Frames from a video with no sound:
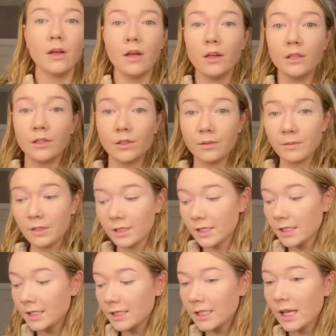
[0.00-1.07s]
So I'm just
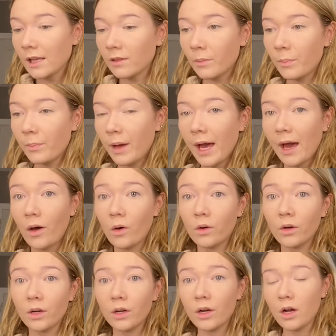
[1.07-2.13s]
gonna take the
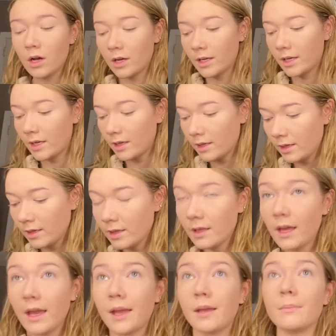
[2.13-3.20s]
powder on
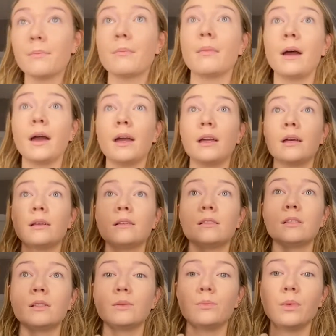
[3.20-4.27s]
my
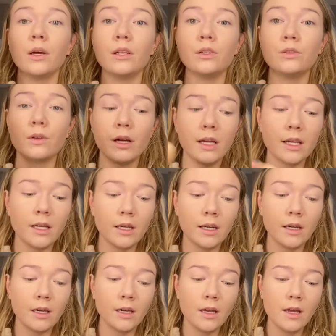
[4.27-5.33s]
sponge right
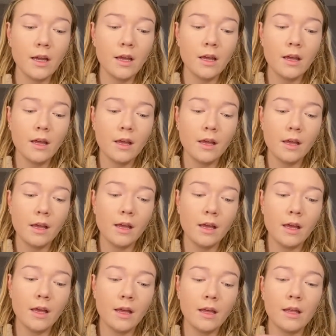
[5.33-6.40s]
here,
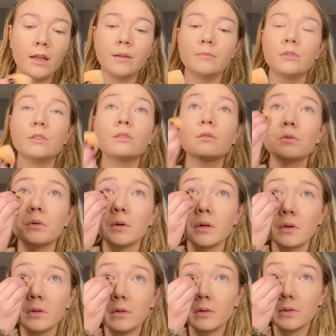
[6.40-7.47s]
and I'm just
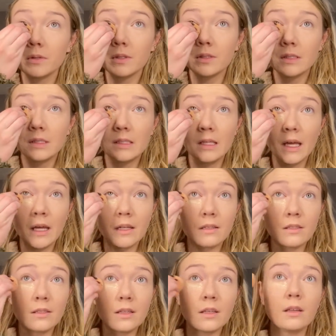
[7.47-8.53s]
going to set